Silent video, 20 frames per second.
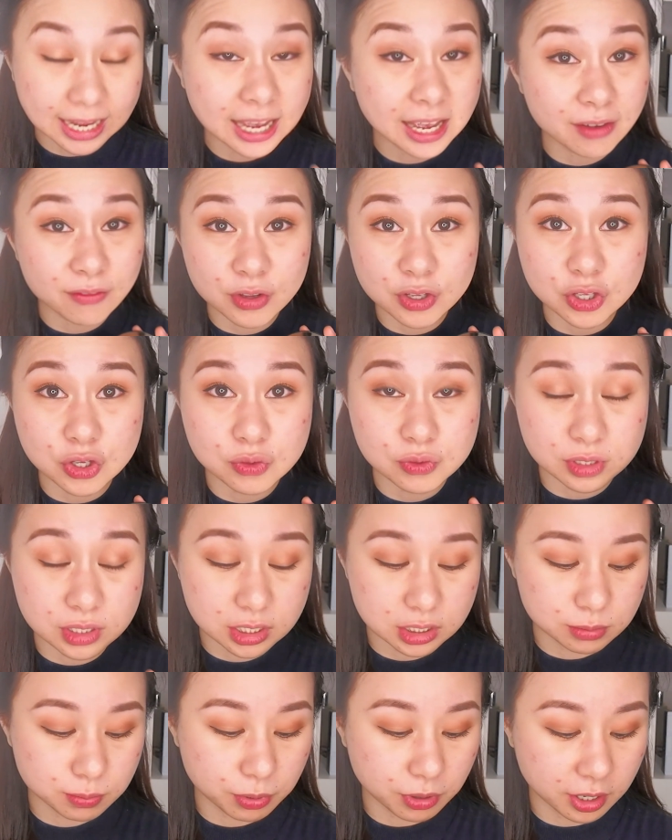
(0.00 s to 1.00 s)
haven't used
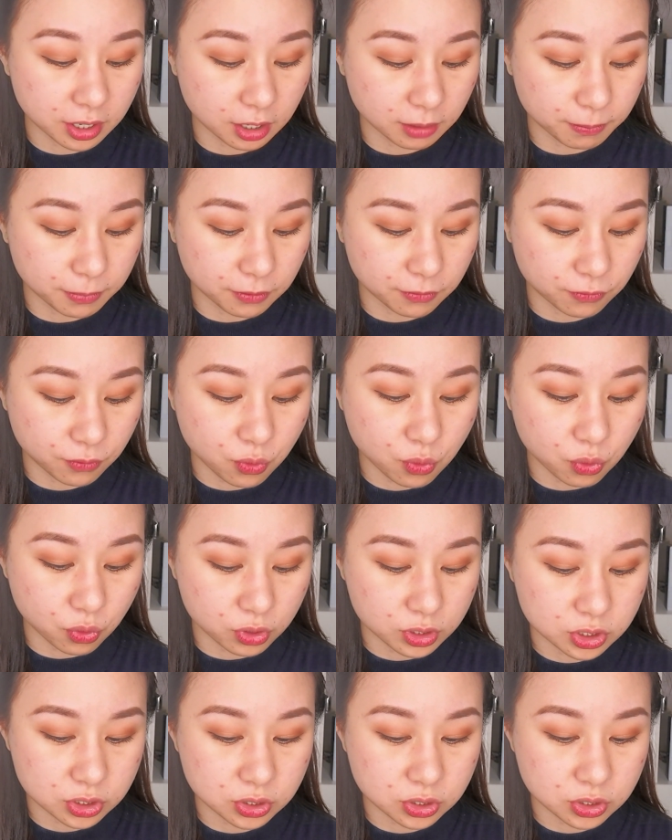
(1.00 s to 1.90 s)
this product before,